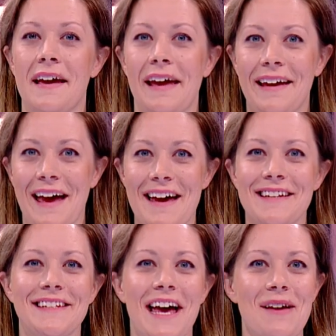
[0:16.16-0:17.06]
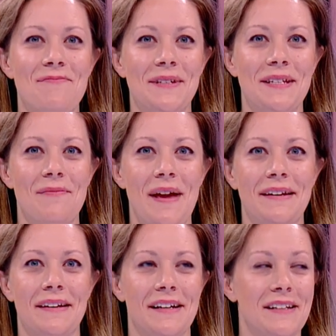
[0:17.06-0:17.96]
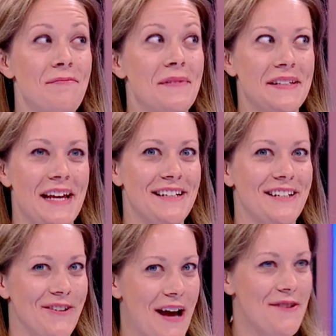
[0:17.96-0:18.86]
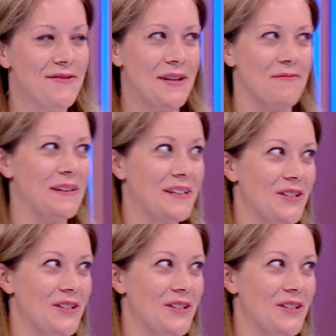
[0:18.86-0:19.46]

Hey guys, I'm Miss Amanda. Miss Eto, I have something to